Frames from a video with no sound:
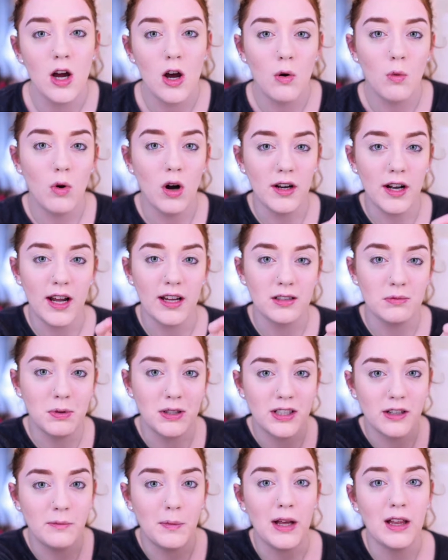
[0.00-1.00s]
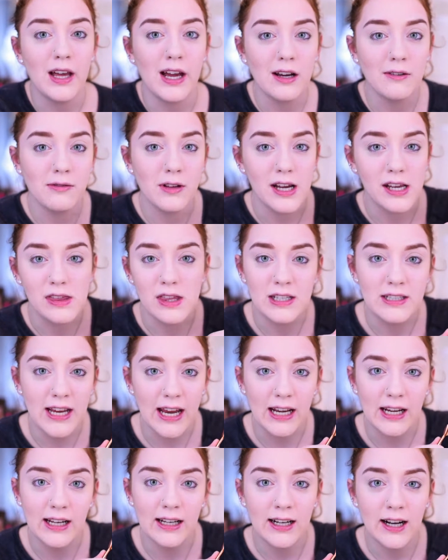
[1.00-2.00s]
one aspect of my life, like the
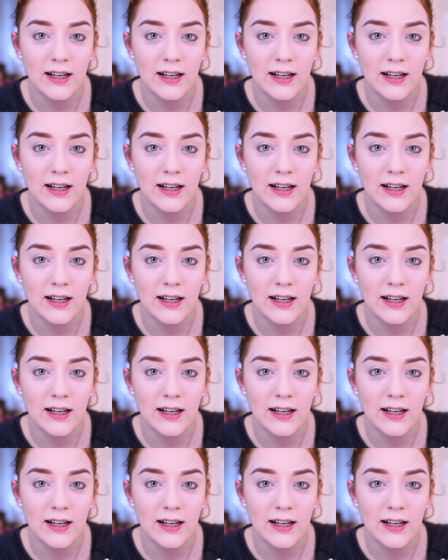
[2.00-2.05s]
dating